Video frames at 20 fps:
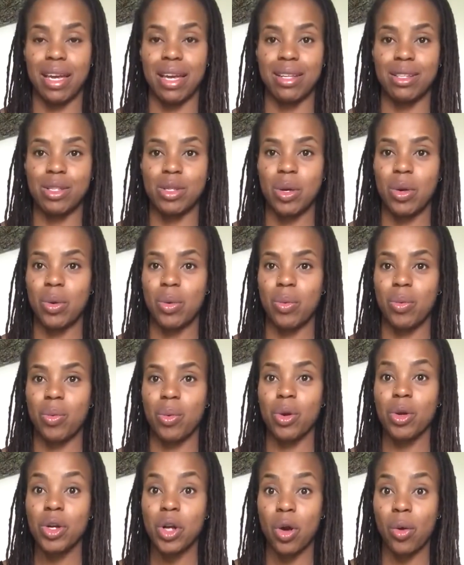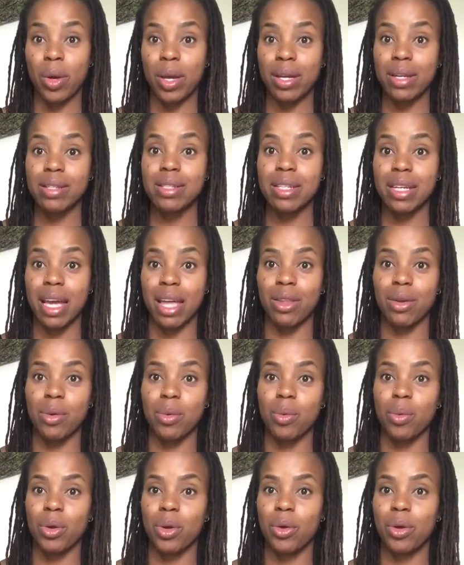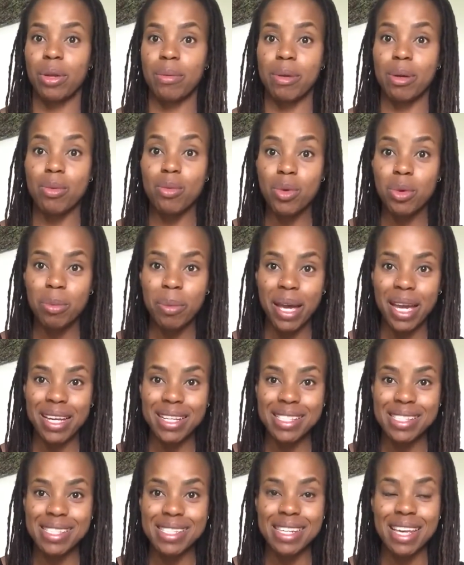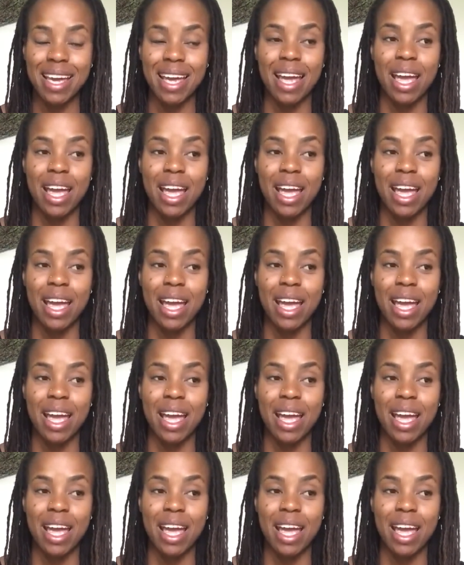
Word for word: And so we're going together. We're going to be roommates.